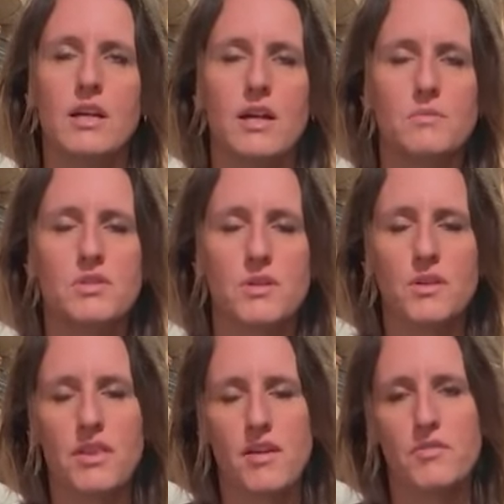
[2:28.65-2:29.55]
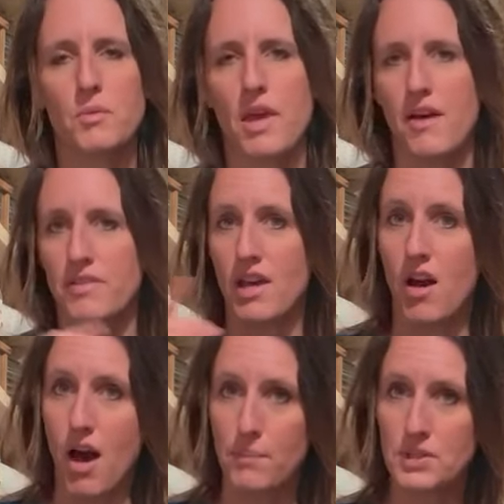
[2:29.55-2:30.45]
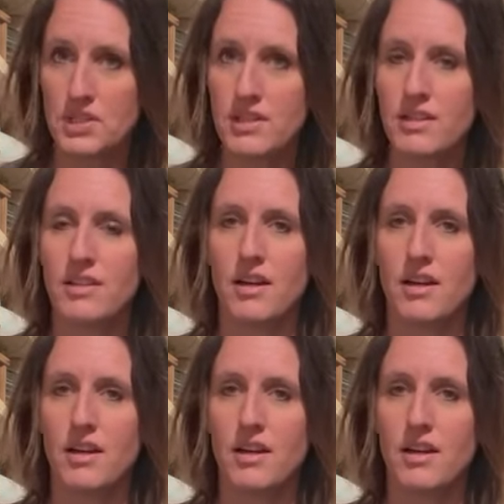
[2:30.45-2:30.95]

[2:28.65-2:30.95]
I'm so thankful we have the option